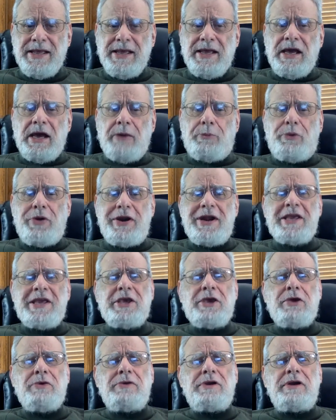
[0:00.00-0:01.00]
A printing
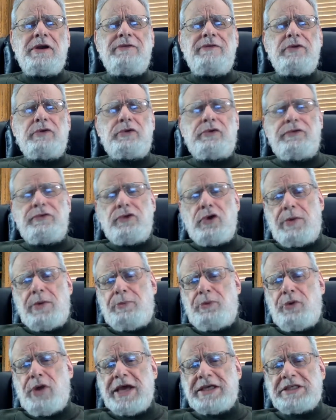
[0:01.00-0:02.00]
unit of the gravure
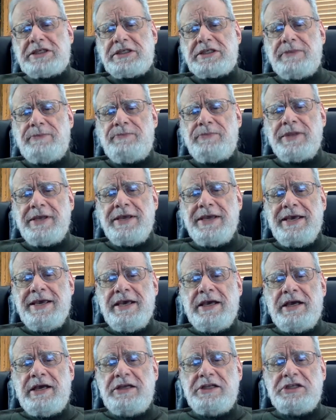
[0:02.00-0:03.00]
press
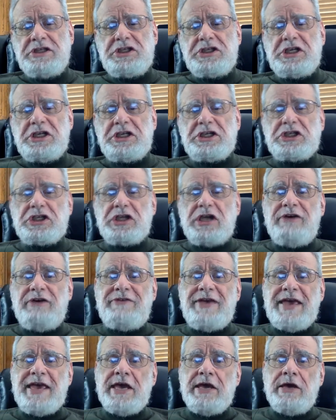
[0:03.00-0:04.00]
consists of
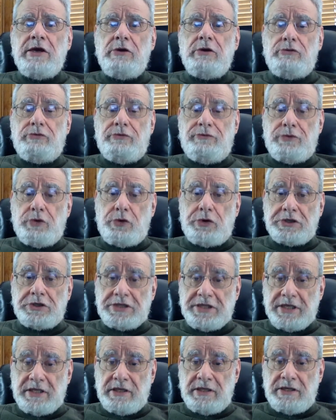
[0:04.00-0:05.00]
a gravure
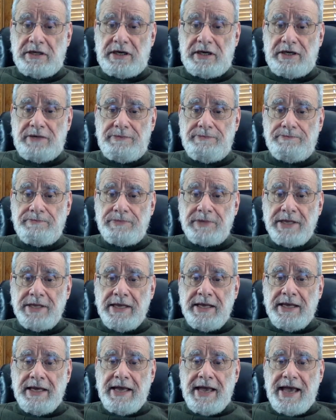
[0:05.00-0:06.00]
cylinder
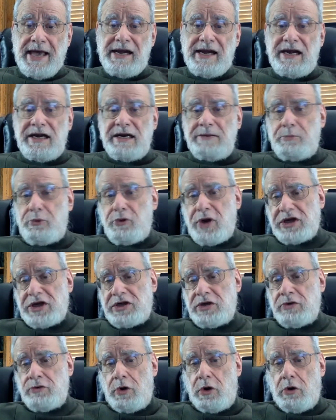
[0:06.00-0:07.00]
and an
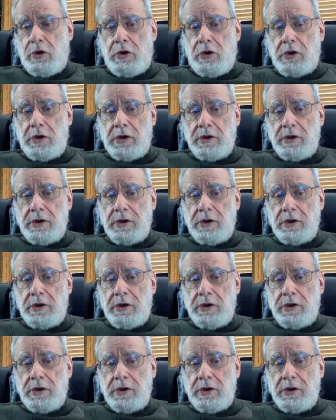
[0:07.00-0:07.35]
impression roll